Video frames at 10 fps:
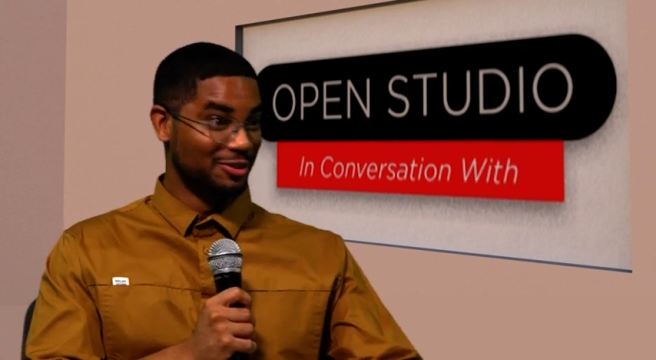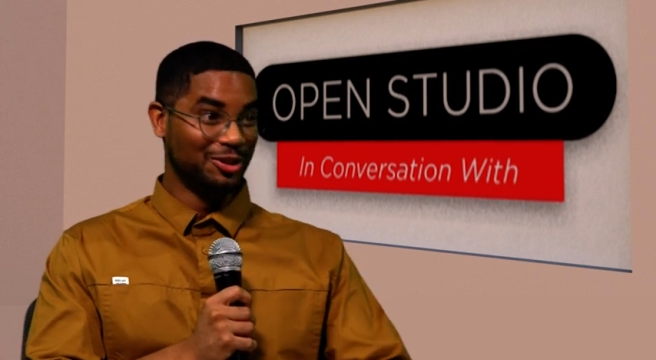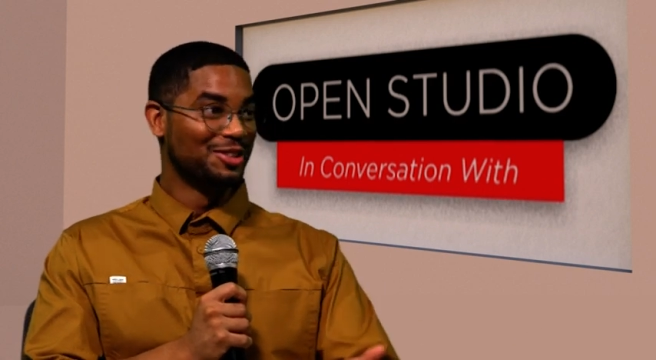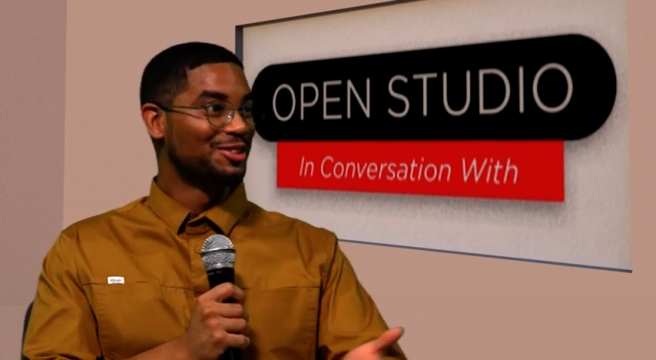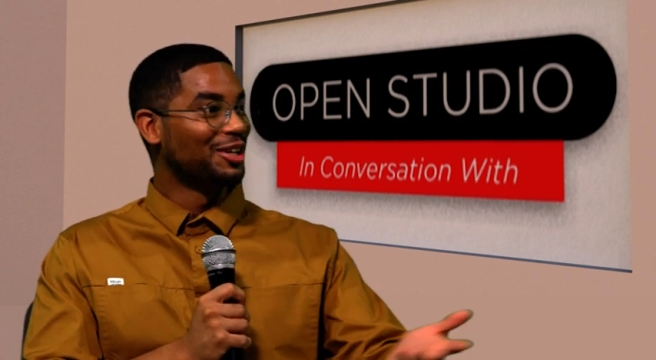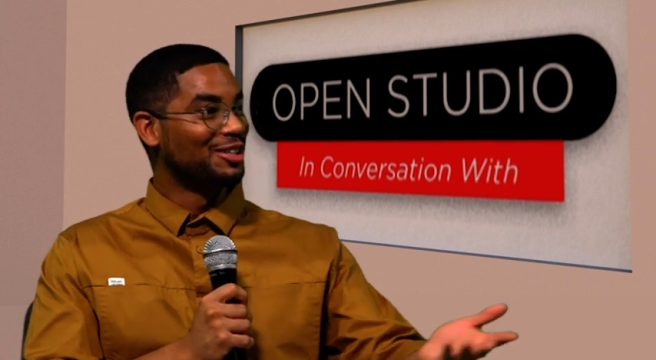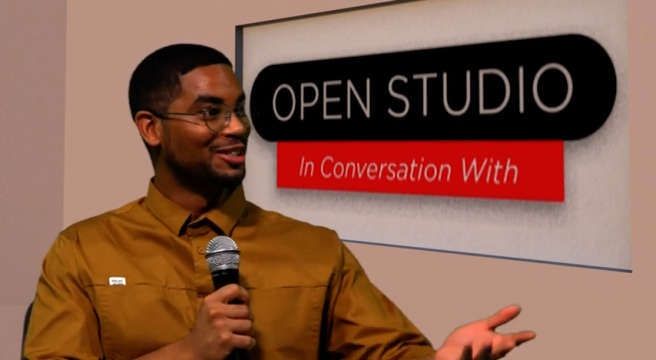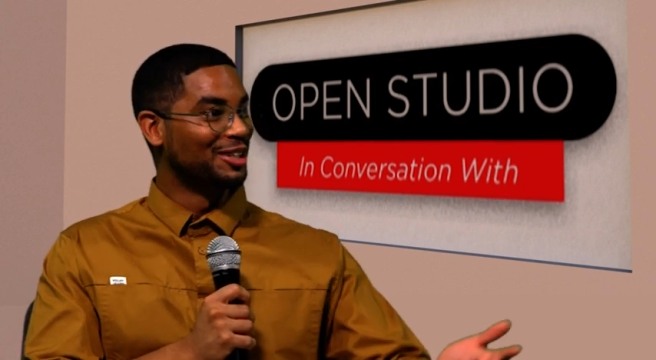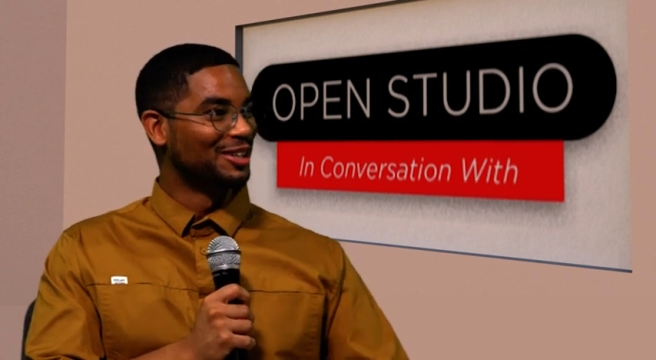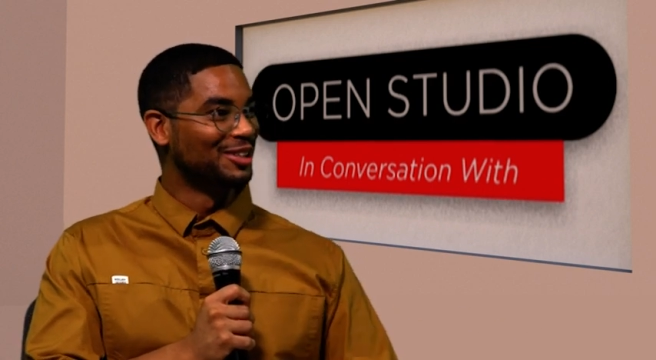You can check his
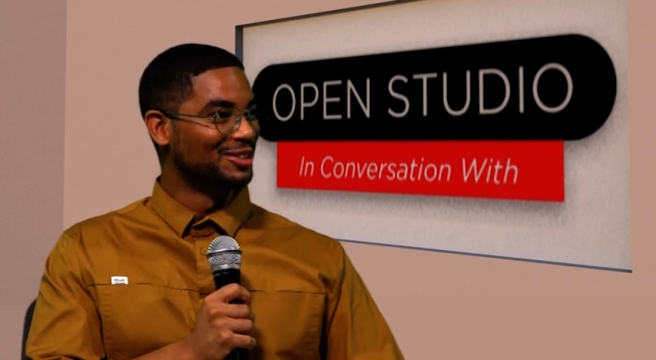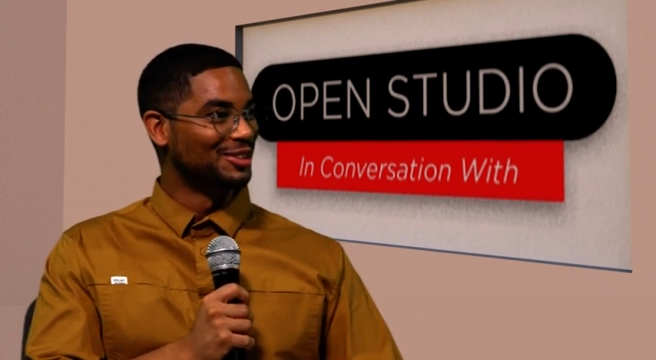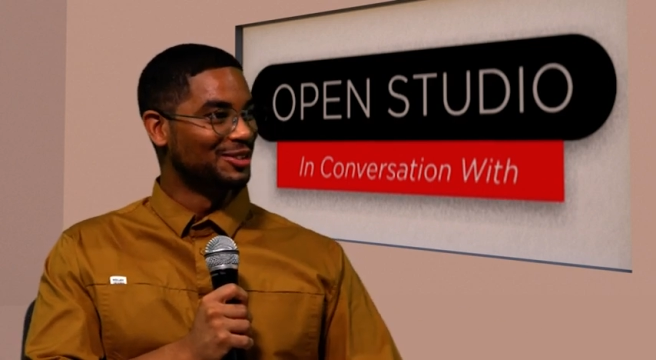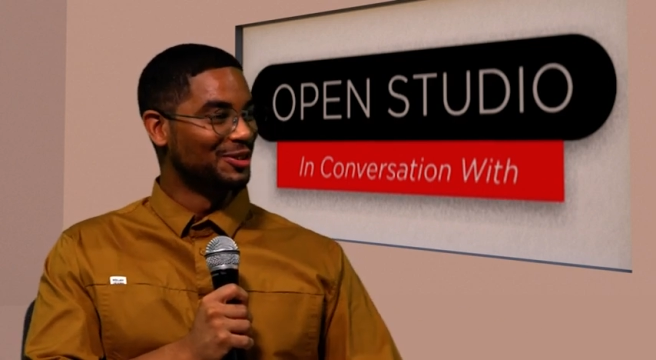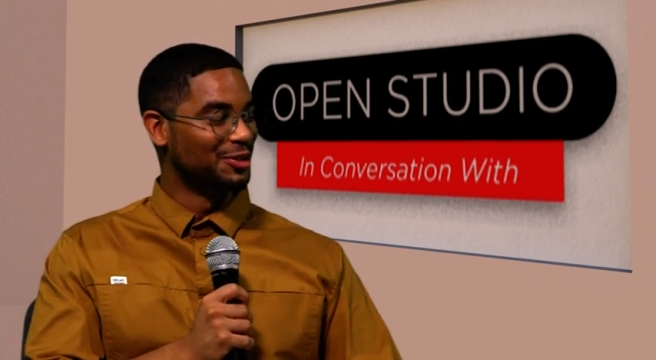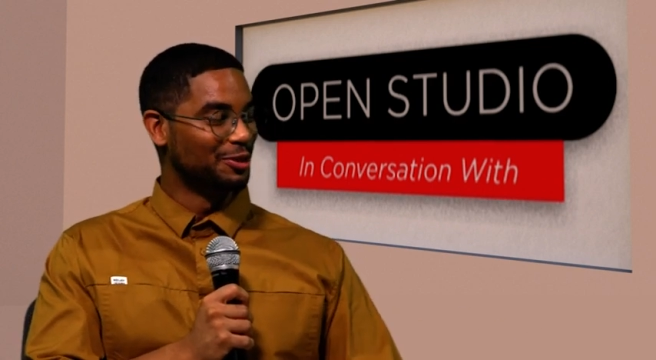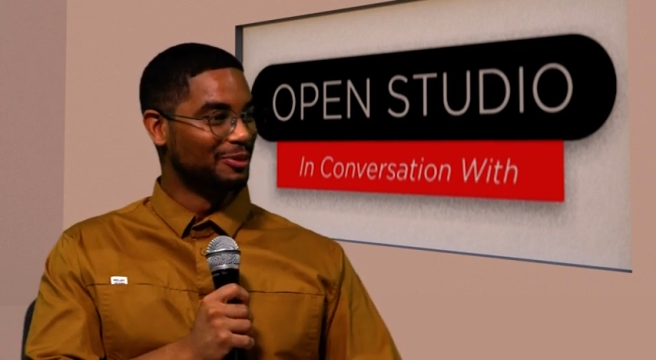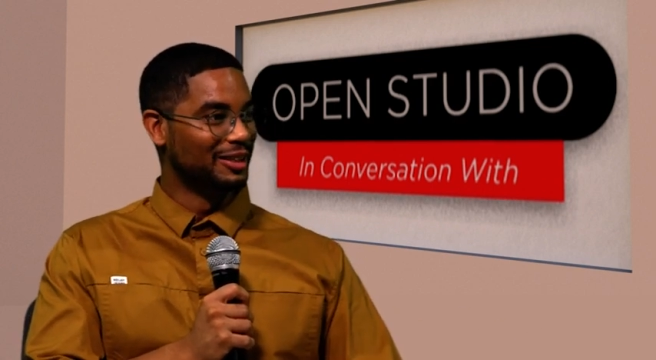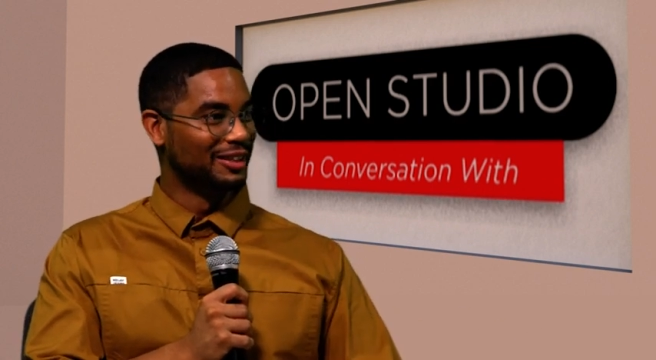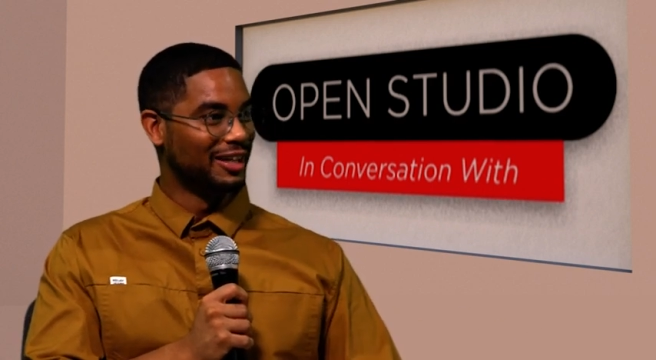details on social
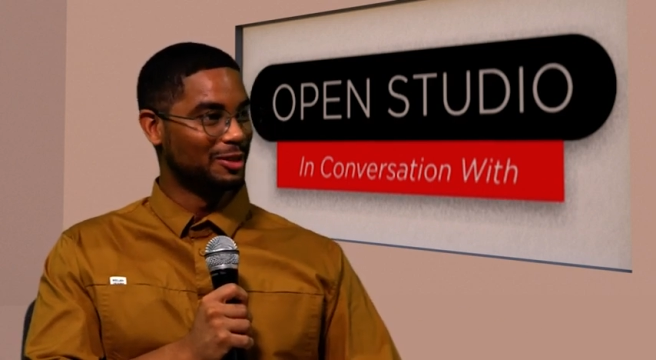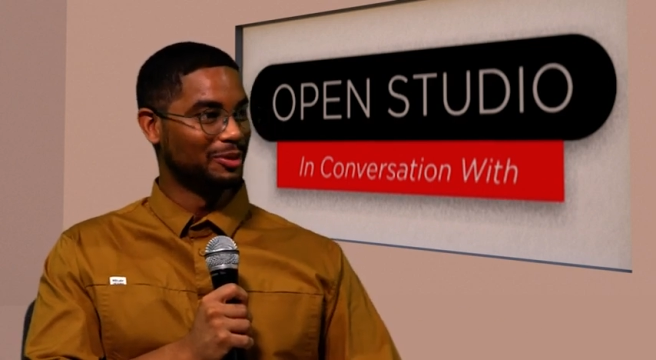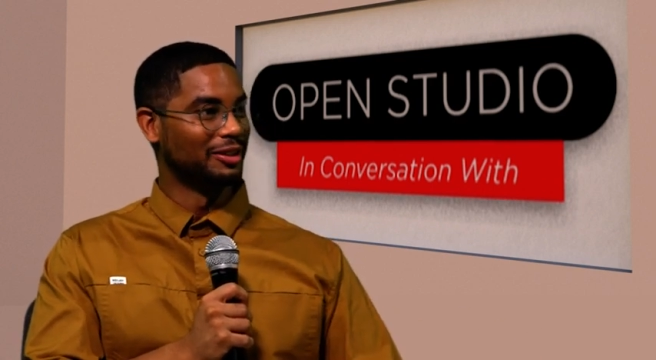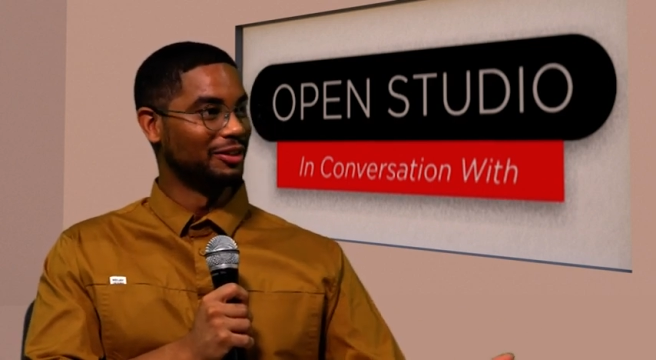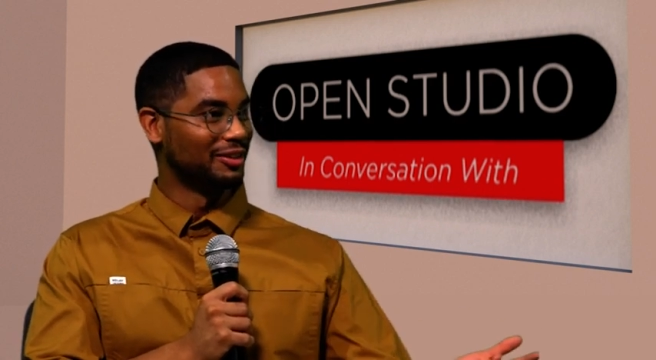media as well,